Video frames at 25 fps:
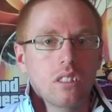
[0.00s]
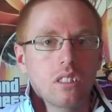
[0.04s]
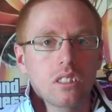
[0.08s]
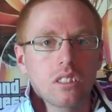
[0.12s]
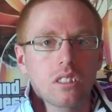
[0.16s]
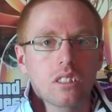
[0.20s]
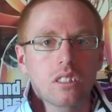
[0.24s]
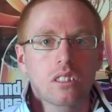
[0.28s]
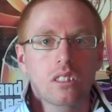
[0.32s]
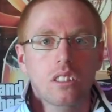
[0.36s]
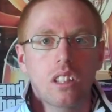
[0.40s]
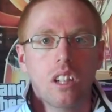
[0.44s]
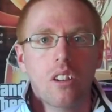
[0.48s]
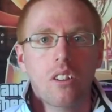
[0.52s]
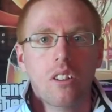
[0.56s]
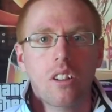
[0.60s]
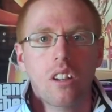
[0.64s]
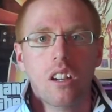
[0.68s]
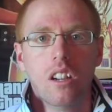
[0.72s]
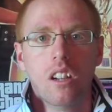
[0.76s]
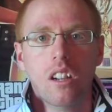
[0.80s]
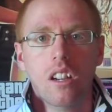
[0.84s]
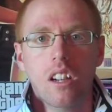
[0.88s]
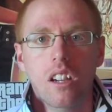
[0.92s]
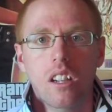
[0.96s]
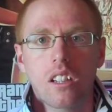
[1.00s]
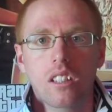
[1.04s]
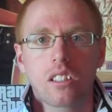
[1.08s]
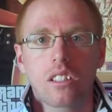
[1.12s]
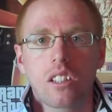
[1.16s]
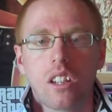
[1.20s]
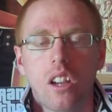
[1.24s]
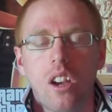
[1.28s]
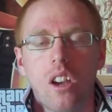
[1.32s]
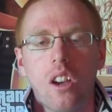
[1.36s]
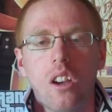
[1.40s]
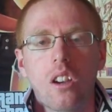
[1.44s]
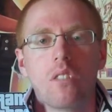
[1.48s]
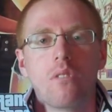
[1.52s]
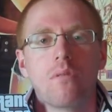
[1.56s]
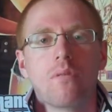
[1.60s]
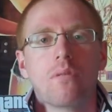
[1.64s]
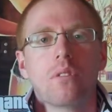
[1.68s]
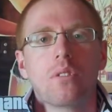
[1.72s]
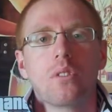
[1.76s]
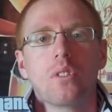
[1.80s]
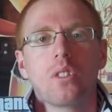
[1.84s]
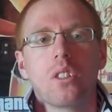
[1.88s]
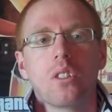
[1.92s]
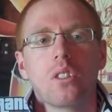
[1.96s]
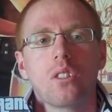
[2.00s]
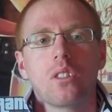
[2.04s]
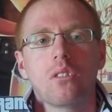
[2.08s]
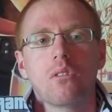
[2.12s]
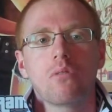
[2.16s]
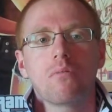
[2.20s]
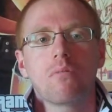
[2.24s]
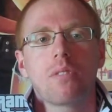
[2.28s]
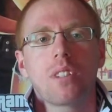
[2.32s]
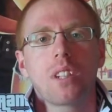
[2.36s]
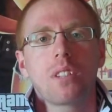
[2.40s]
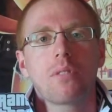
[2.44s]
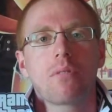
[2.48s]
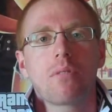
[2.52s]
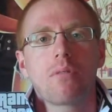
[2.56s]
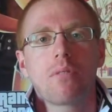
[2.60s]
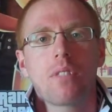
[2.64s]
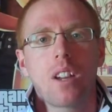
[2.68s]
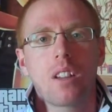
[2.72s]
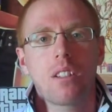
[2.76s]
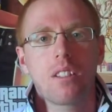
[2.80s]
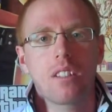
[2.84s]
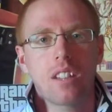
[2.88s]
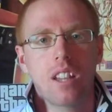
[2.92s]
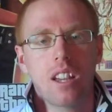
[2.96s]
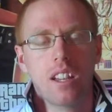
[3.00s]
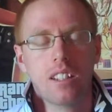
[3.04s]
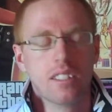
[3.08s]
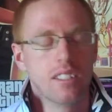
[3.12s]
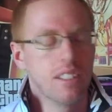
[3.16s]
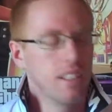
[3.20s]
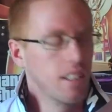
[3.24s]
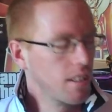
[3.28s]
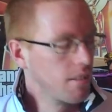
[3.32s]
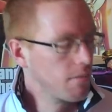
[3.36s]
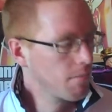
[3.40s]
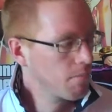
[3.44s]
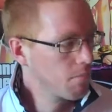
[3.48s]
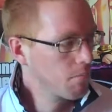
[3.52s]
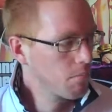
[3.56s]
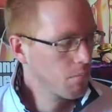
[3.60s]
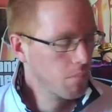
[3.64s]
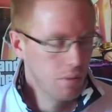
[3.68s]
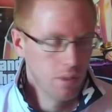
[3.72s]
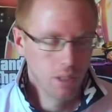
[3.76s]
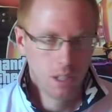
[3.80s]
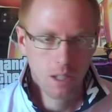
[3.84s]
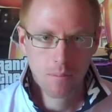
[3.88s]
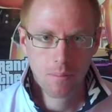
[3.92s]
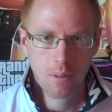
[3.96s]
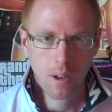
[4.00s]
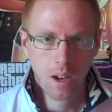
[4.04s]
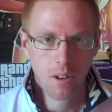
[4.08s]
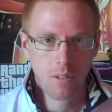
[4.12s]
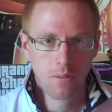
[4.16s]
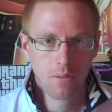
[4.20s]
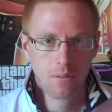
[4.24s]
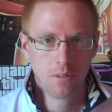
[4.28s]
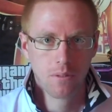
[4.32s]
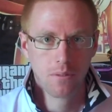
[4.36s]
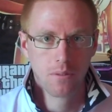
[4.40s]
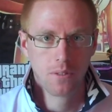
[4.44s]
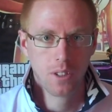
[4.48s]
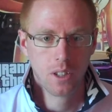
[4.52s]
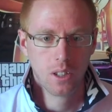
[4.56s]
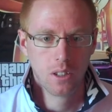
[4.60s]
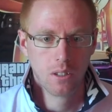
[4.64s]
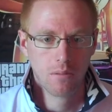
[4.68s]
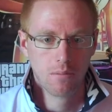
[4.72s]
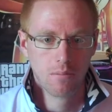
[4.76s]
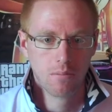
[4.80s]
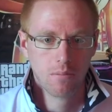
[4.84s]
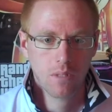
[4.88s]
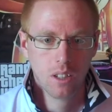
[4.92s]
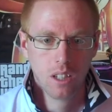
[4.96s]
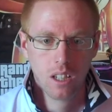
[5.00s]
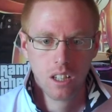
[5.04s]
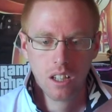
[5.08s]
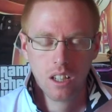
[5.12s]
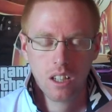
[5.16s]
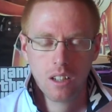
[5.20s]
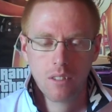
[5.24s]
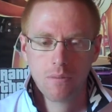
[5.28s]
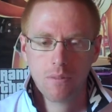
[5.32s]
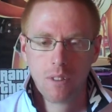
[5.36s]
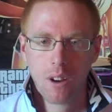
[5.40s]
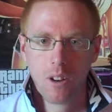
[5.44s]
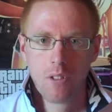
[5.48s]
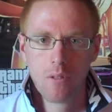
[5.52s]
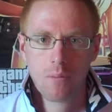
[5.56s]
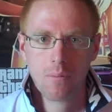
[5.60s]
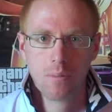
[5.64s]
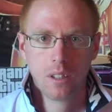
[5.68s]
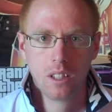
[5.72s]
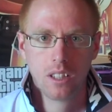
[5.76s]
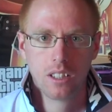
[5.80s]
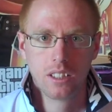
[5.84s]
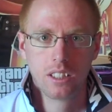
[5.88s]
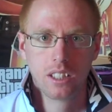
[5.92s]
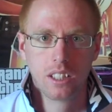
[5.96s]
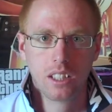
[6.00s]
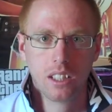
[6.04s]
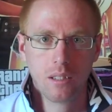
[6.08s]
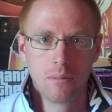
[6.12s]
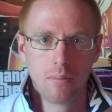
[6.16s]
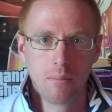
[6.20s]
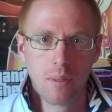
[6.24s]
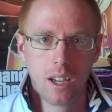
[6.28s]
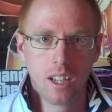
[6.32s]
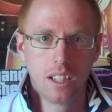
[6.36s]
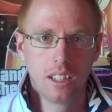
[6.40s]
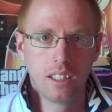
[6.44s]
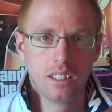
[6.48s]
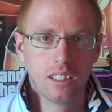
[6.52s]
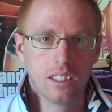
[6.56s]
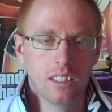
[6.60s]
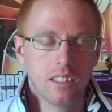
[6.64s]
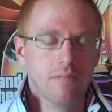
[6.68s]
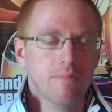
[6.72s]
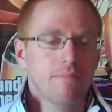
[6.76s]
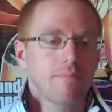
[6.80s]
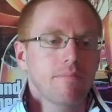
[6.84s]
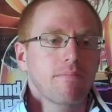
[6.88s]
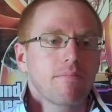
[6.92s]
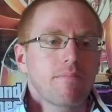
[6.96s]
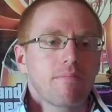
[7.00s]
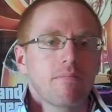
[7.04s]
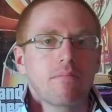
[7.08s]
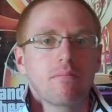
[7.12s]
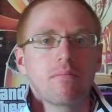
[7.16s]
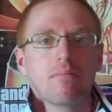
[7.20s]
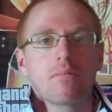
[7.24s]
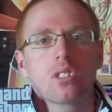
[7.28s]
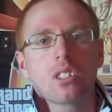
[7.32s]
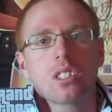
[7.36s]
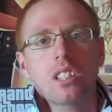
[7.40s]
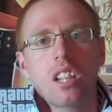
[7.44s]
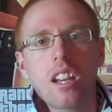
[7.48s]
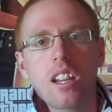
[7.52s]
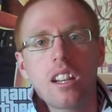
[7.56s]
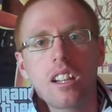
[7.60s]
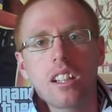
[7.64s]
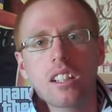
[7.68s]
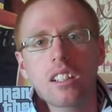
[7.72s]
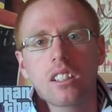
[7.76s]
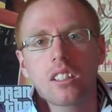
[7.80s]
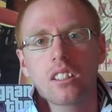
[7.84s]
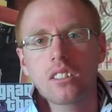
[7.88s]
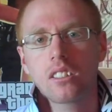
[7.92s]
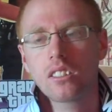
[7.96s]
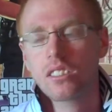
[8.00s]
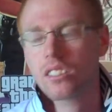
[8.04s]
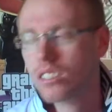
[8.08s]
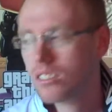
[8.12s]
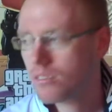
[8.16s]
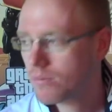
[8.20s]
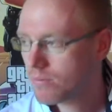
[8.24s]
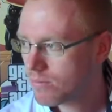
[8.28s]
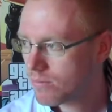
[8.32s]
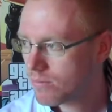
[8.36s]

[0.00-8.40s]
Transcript: So guys, overall, V for Vendetta, pretty powerful film, very politically based, set in England,